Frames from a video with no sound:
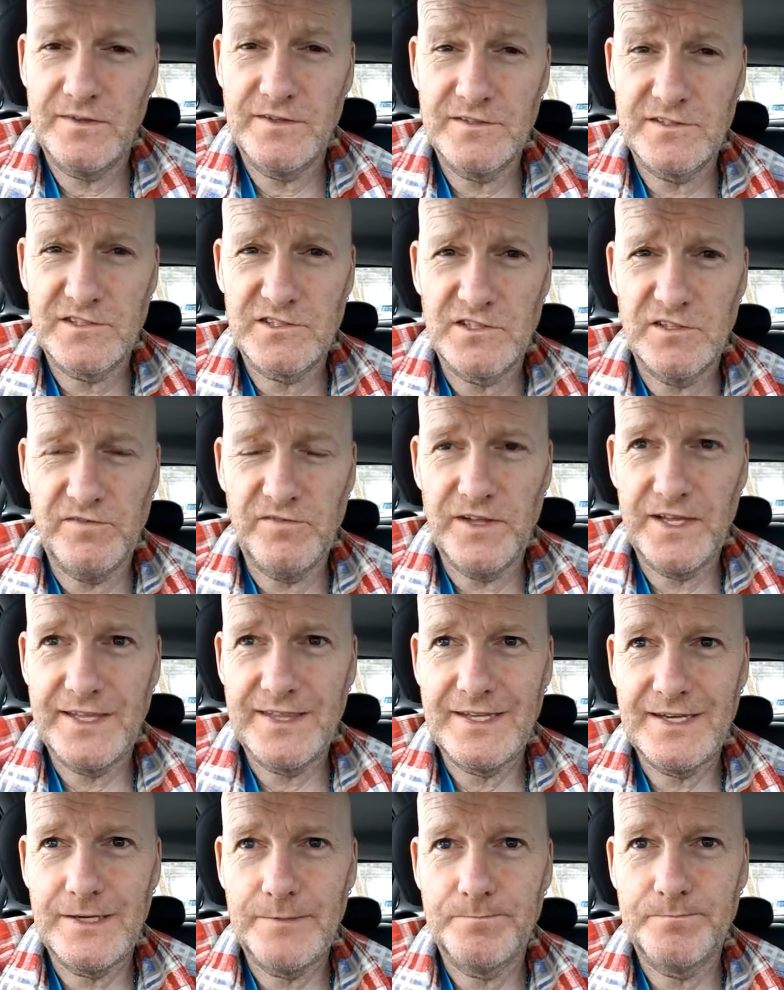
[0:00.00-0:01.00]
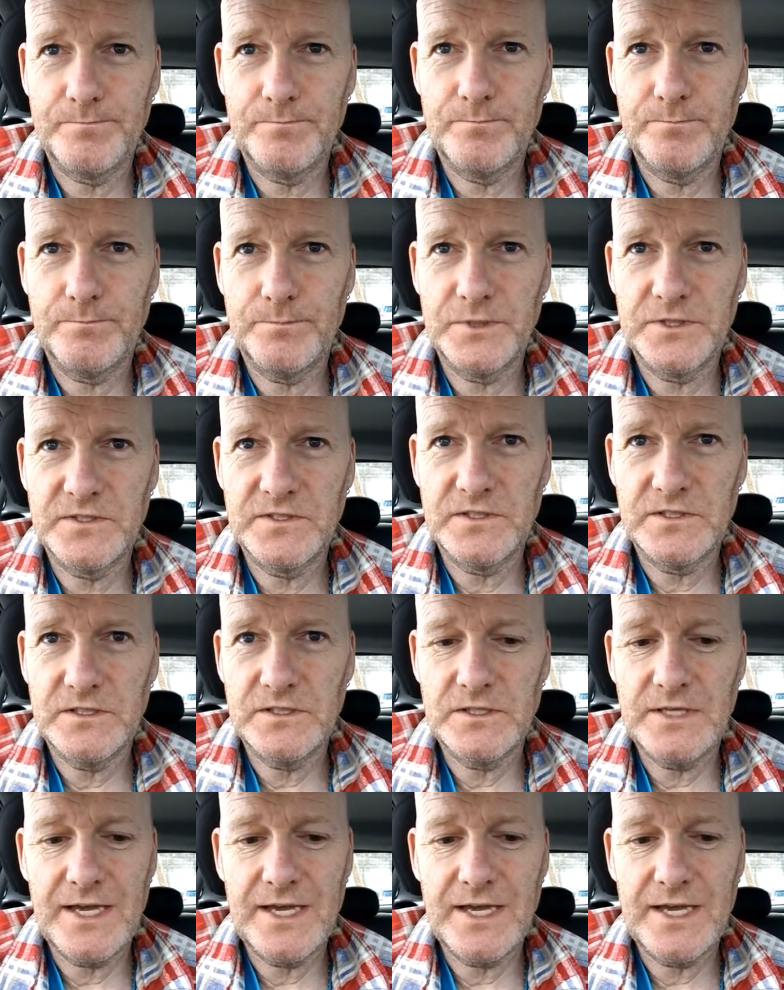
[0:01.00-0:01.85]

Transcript: this stuff like that but uh,